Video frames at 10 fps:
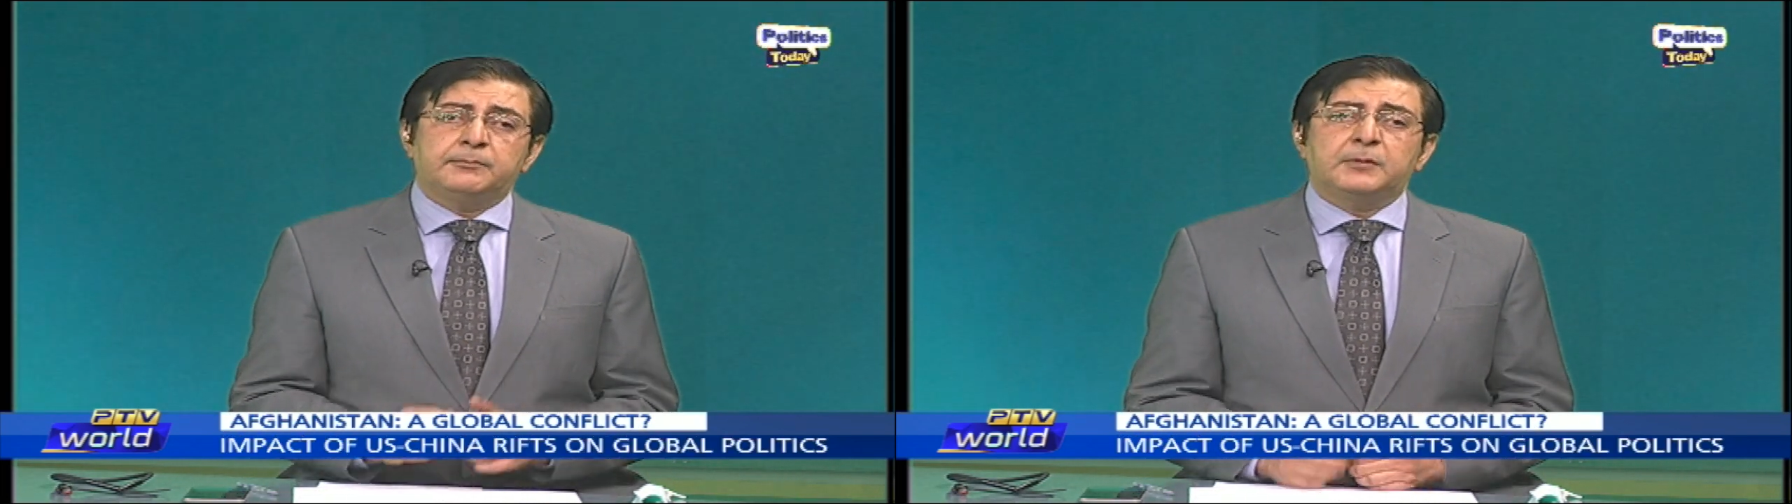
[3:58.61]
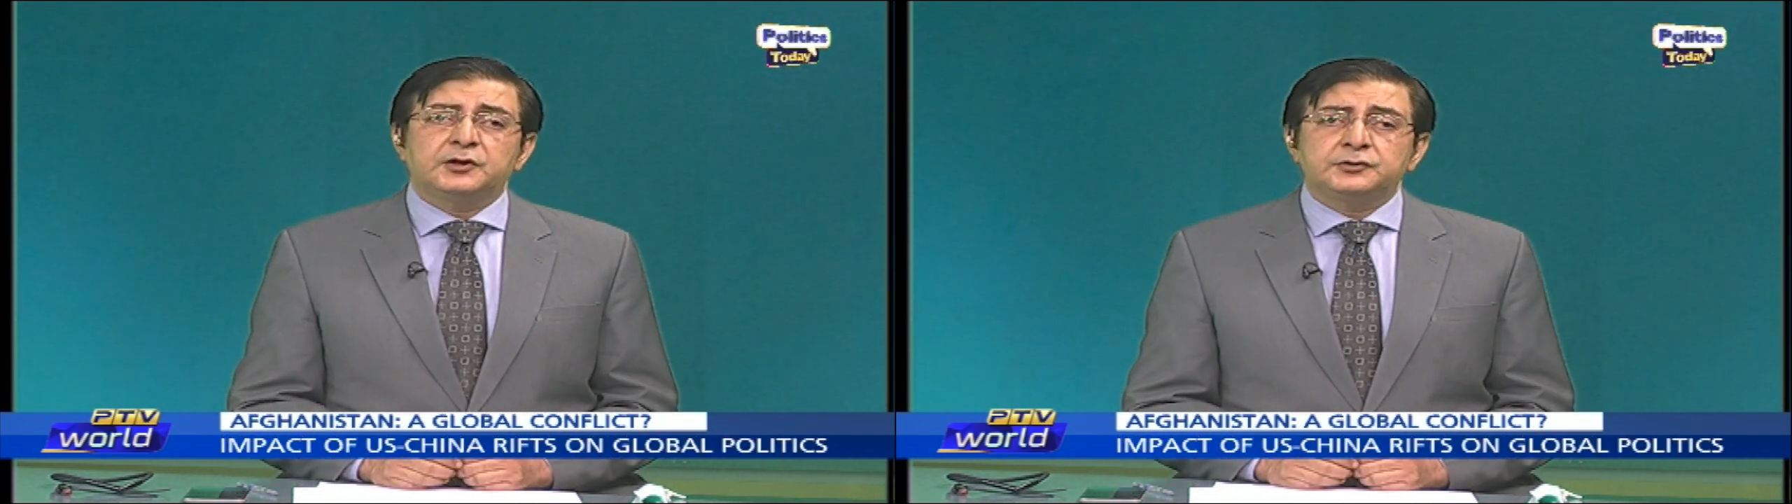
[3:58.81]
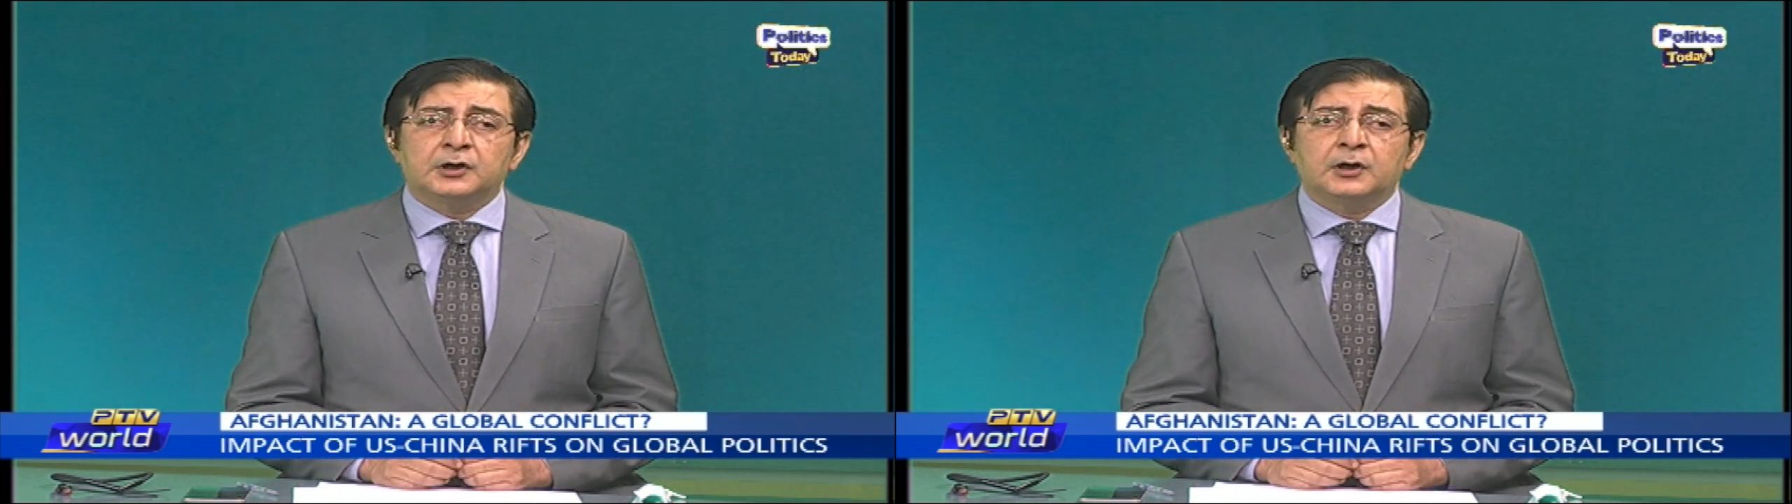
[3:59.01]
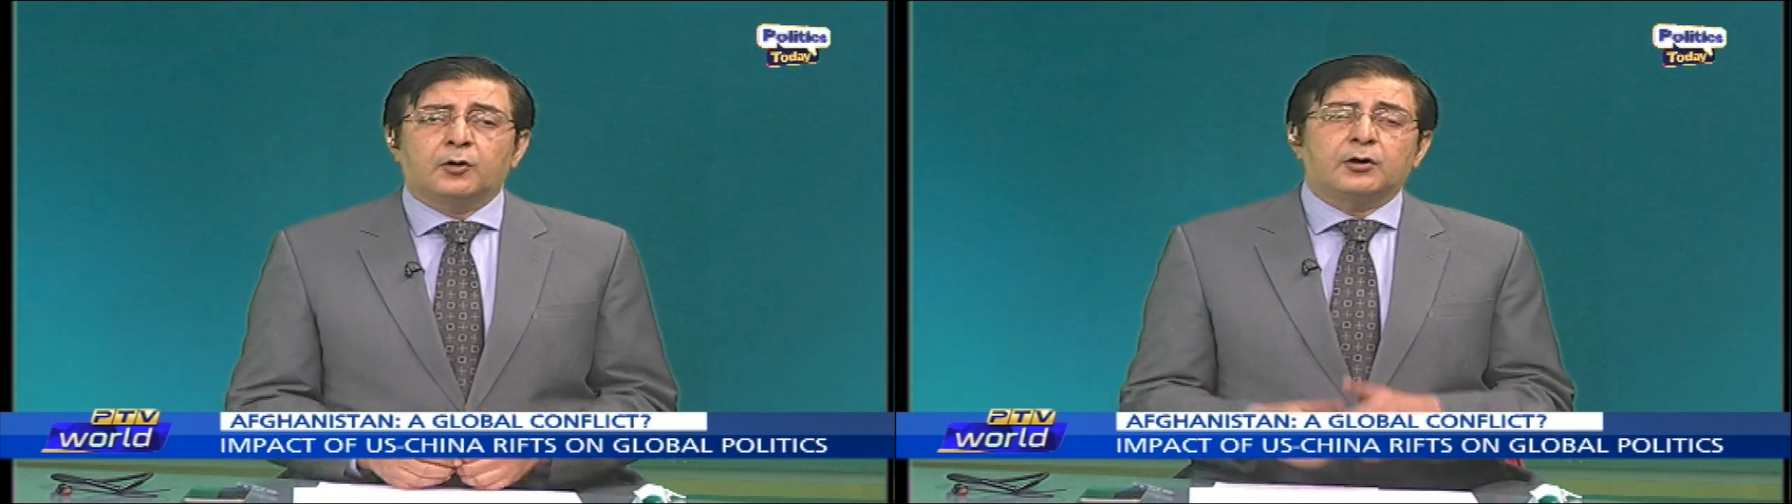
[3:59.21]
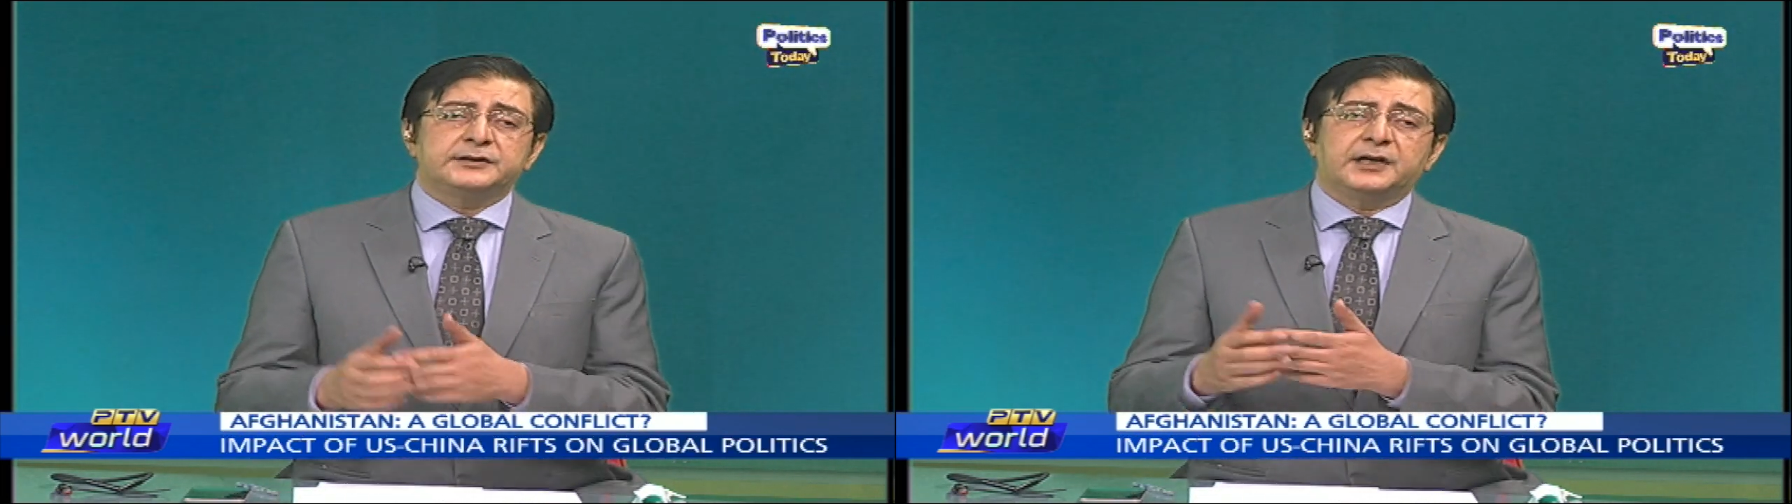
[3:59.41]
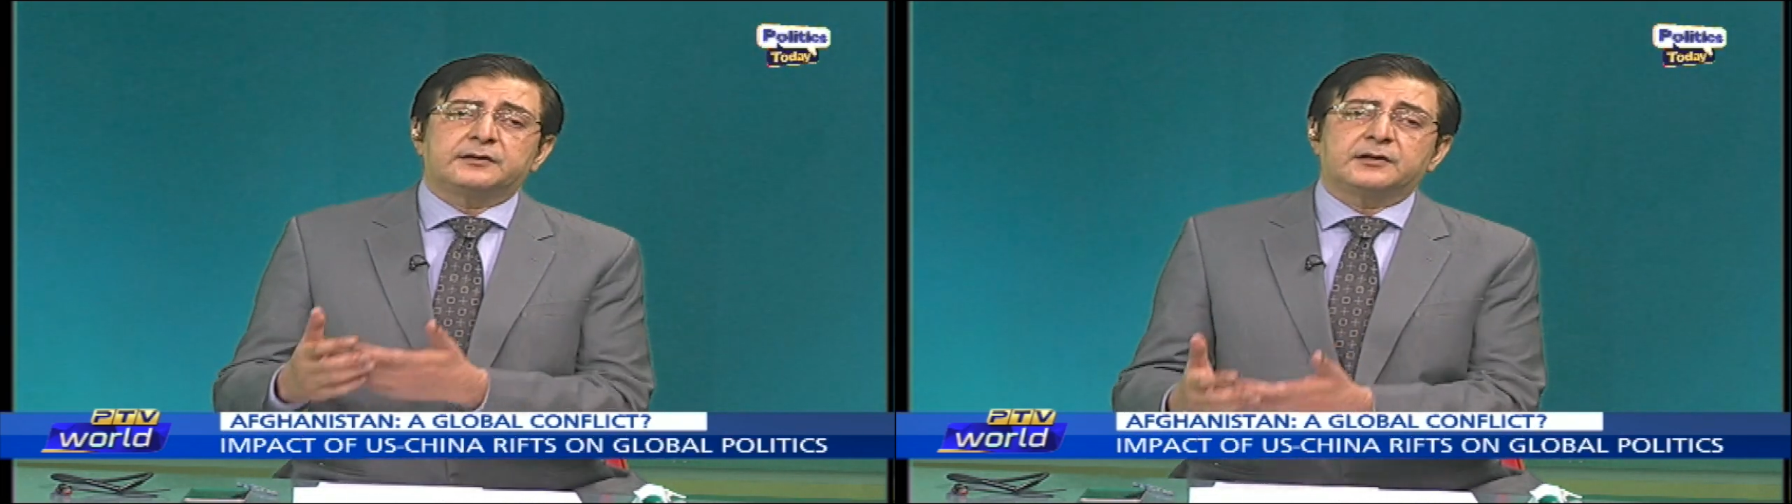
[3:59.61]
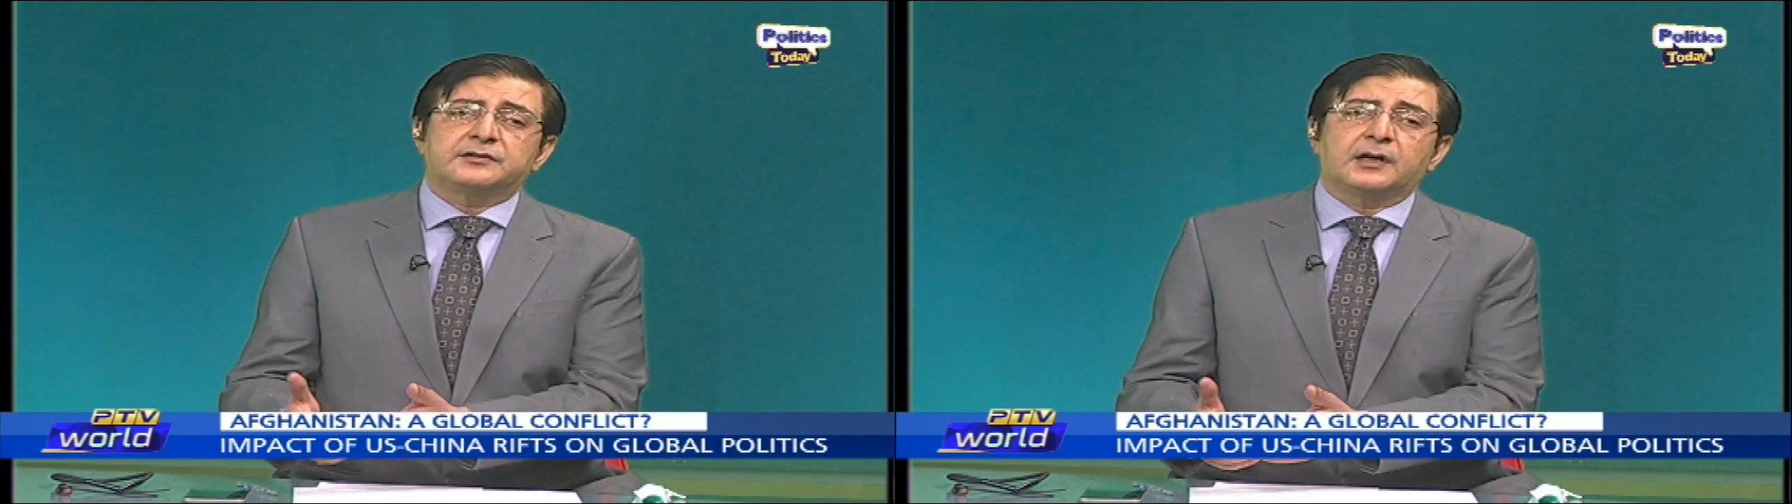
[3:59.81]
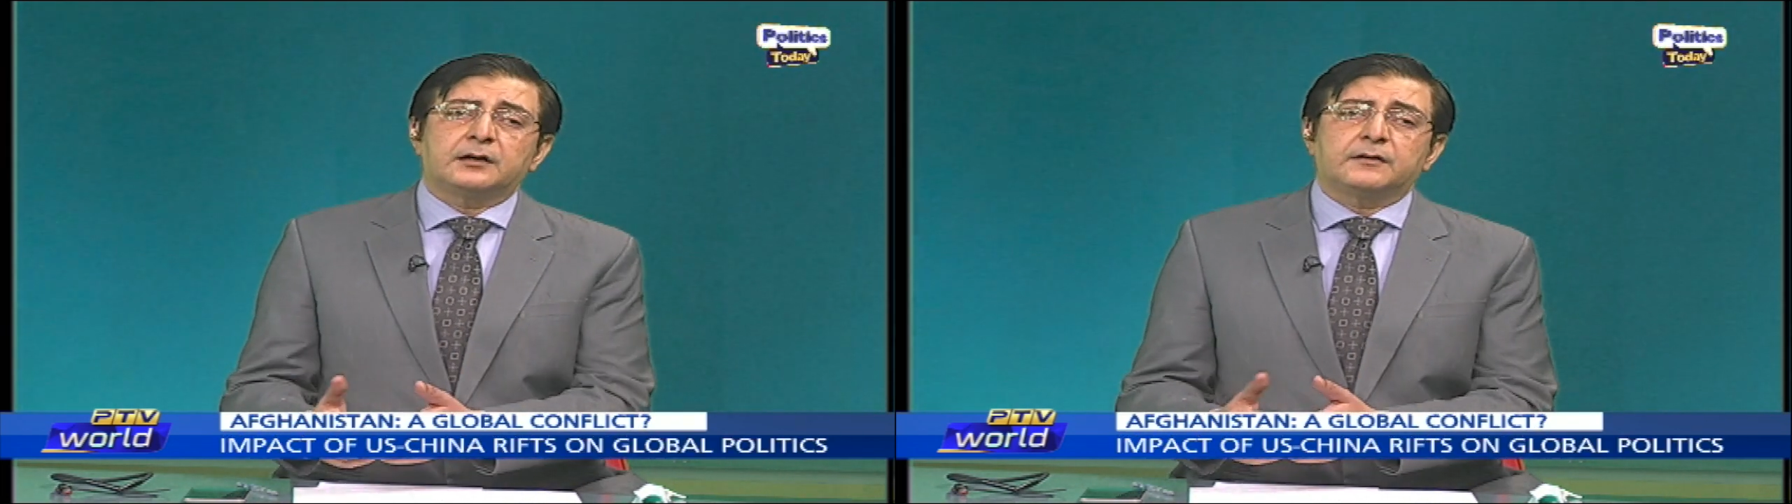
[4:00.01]
image. On the other
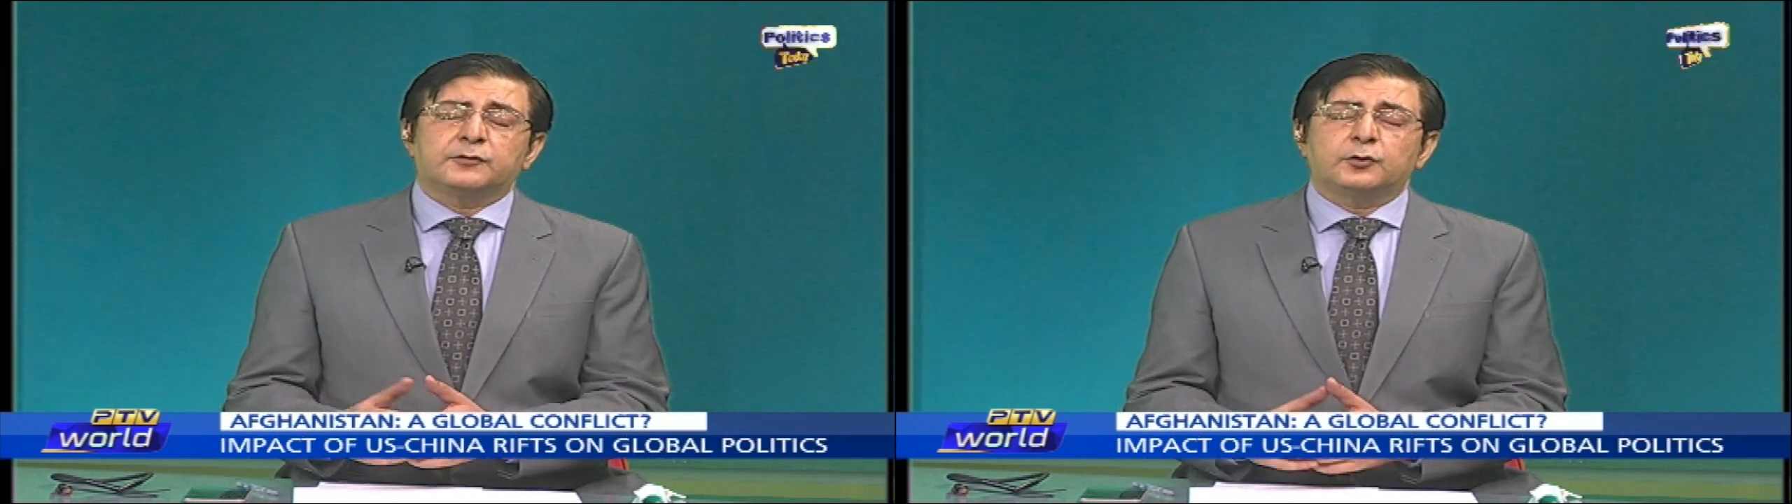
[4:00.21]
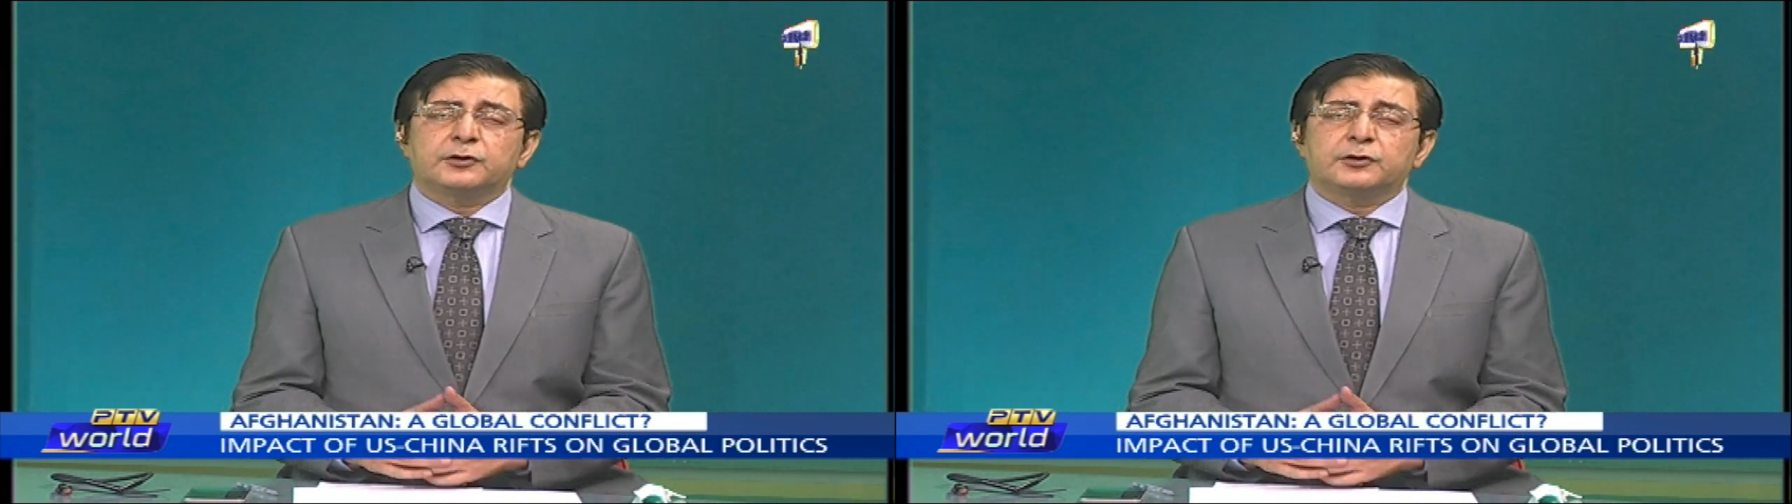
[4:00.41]
side, of